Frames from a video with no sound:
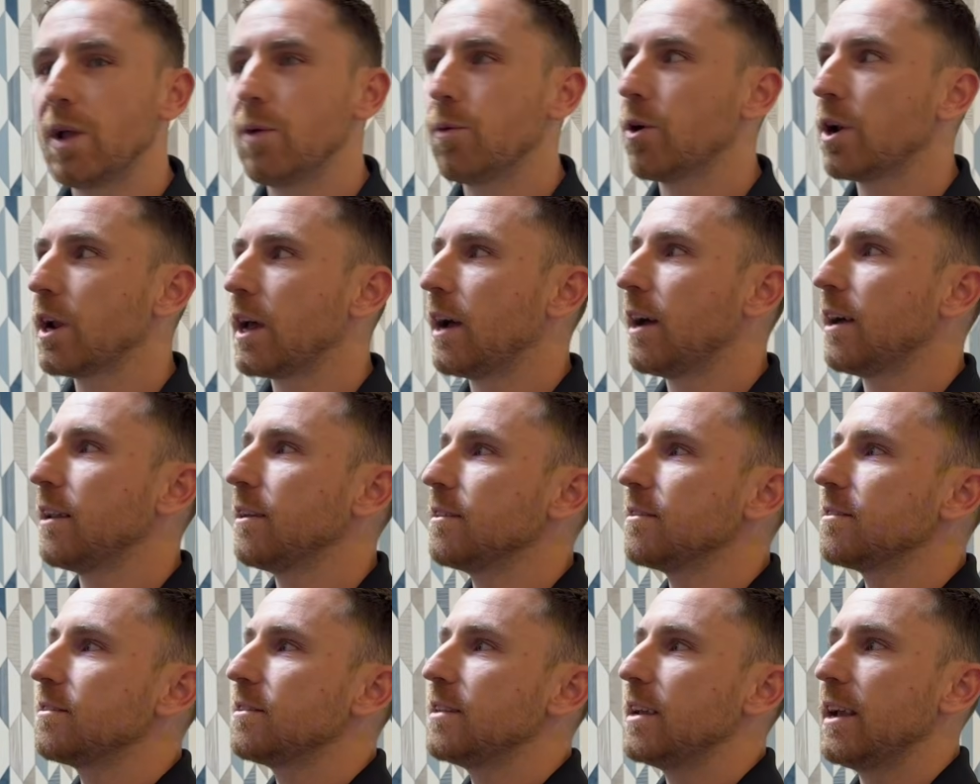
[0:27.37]
want to
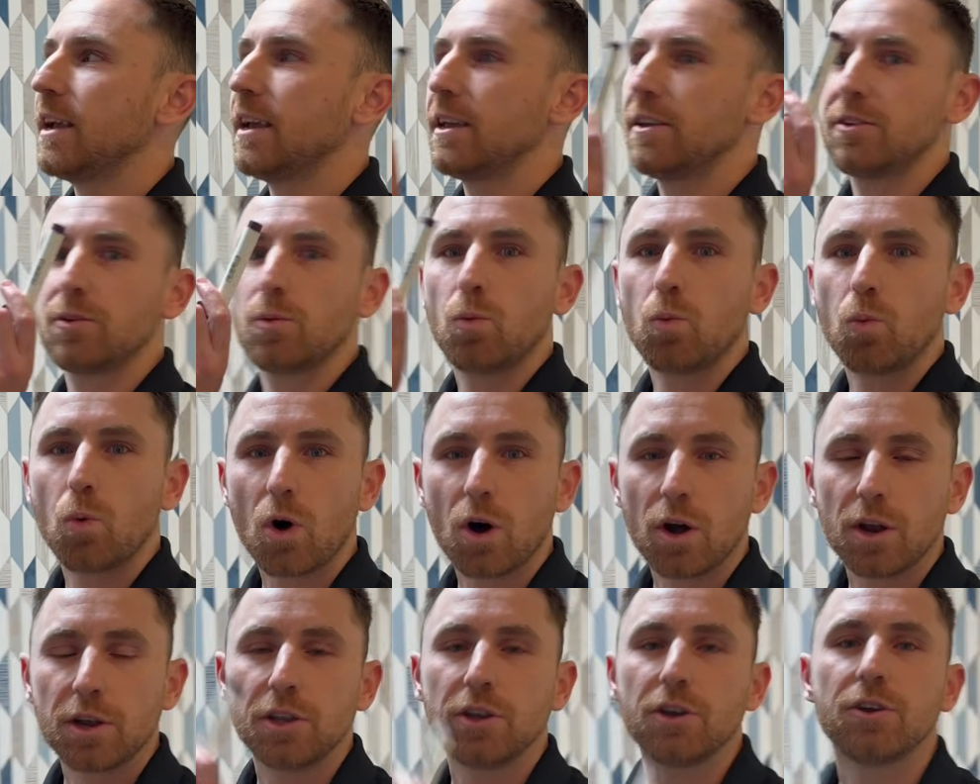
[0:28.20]
understand
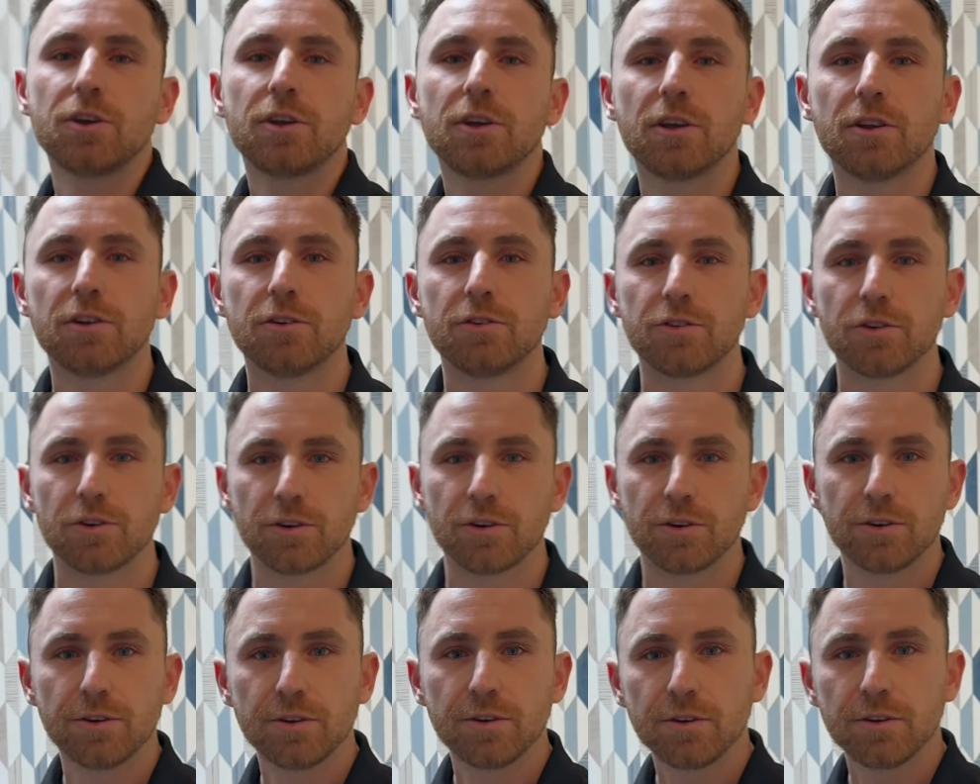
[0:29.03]
what you can
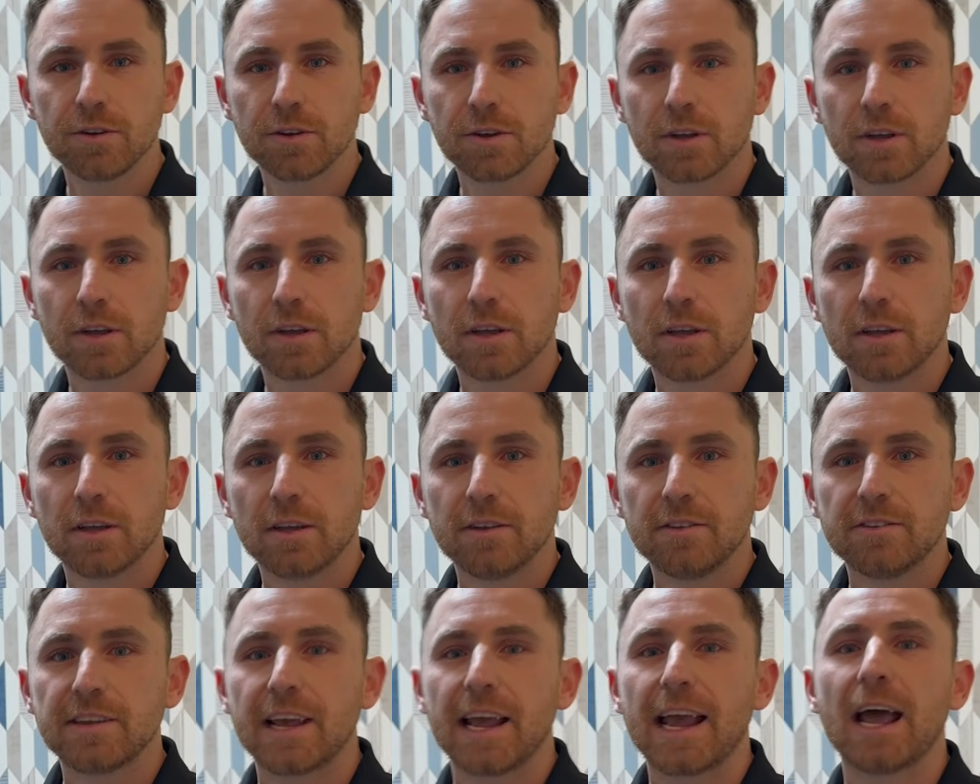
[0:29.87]
do
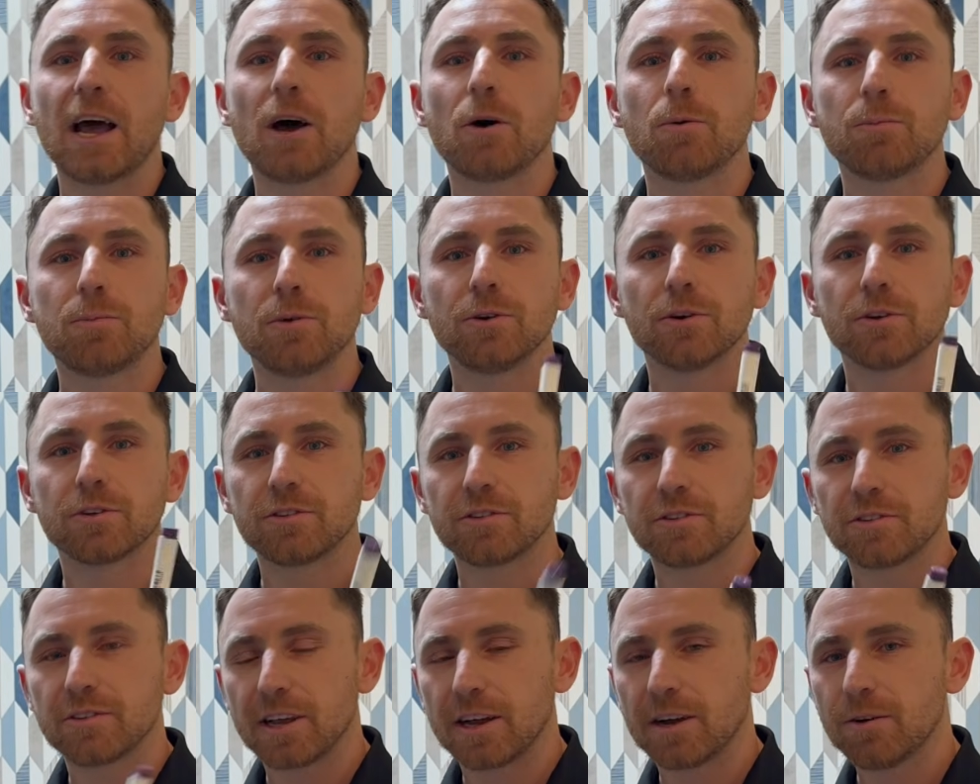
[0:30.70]
to help
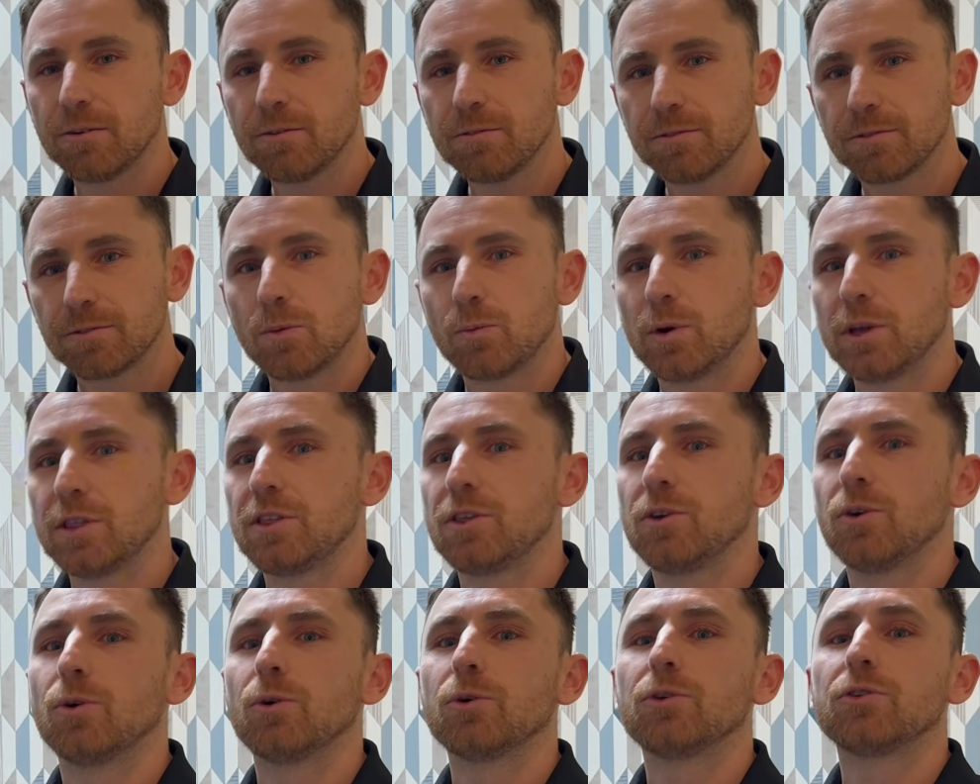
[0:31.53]
yourself with
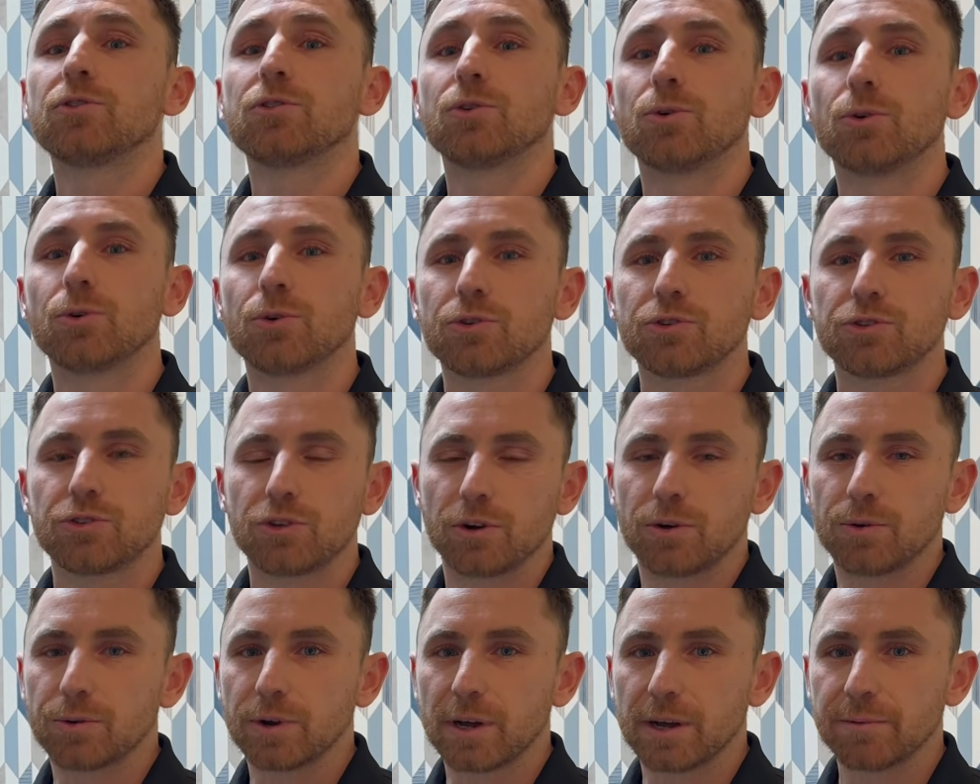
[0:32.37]
your sore
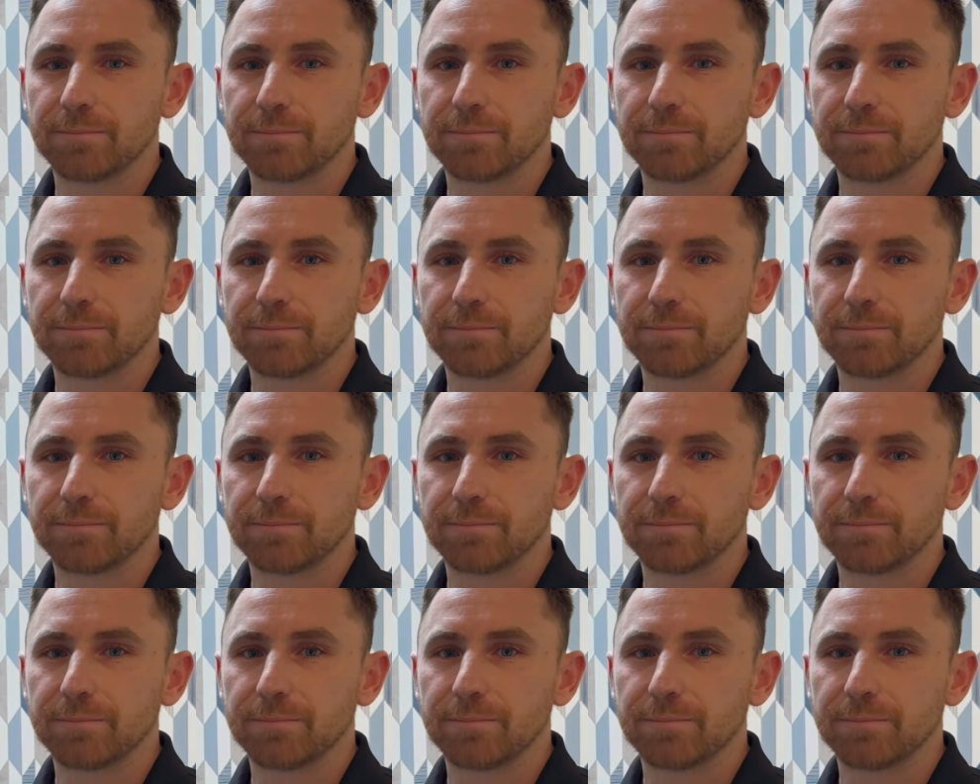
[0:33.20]
shoulder.